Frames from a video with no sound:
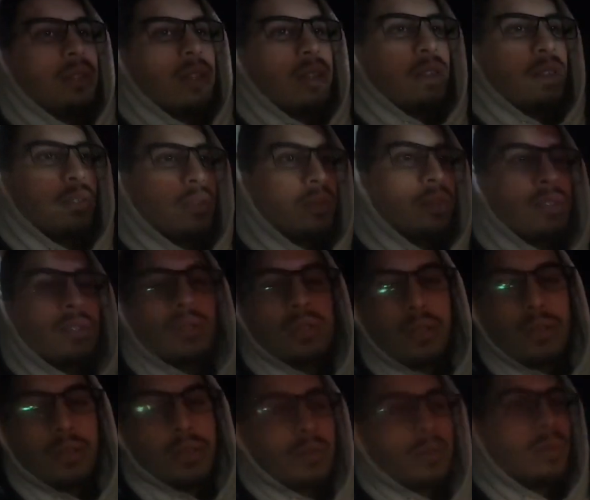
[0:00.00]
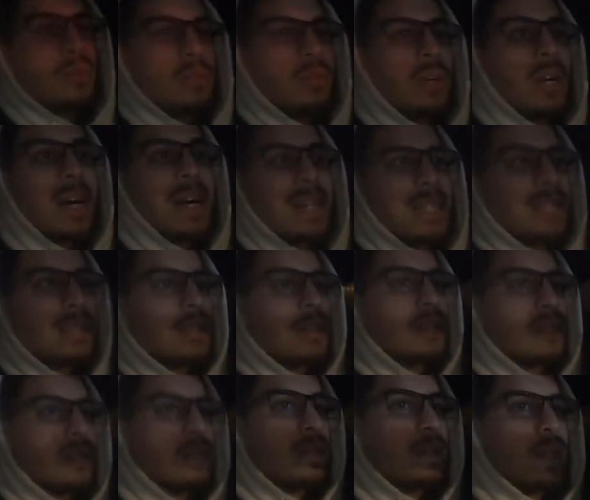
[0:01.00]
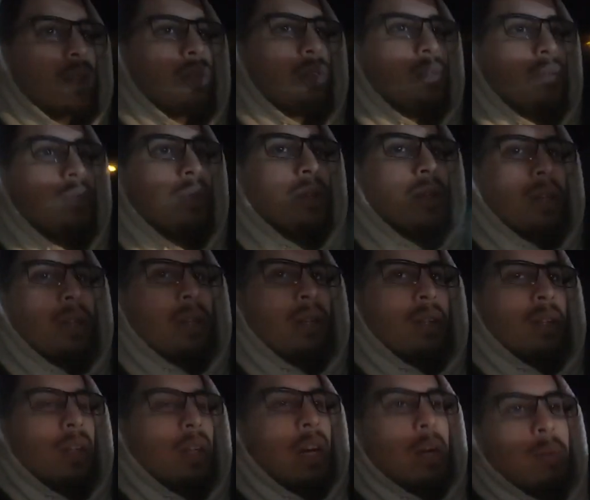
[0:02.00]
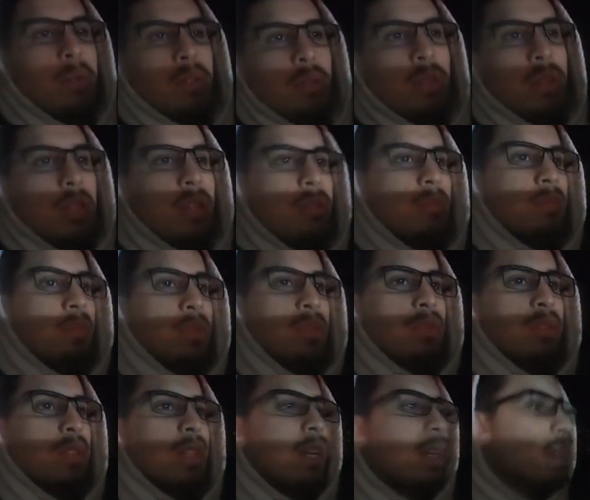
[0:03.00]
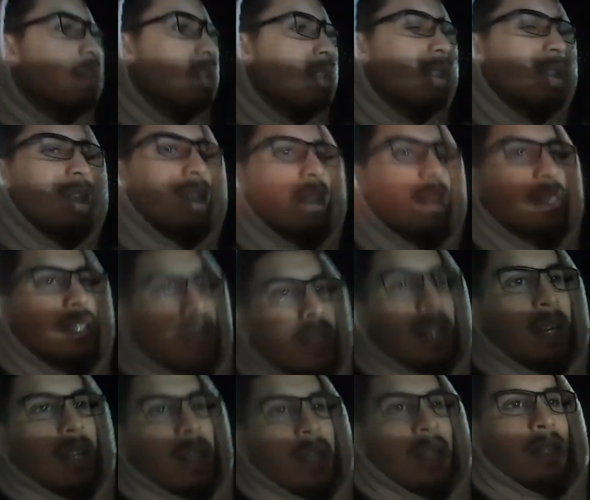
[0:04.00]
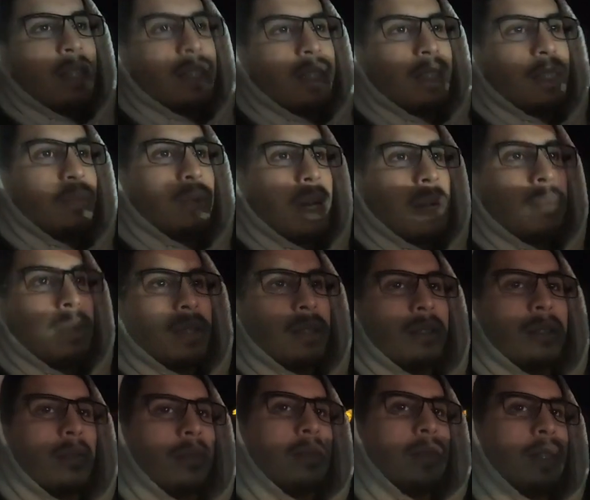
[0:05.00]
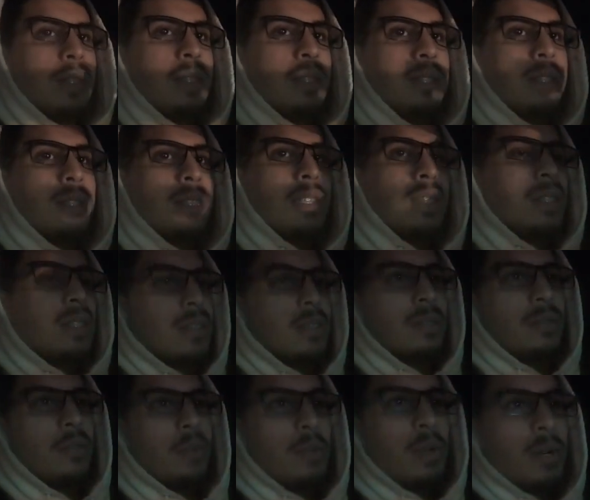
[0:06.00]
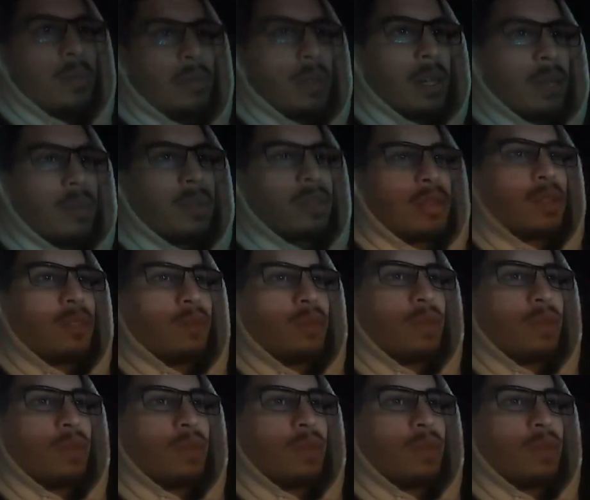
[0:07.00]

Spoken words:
let alone the snow or ice. So I'm gonna do that, put those tires to the test, and see what happens. But yeah, we're about to pick up a stretch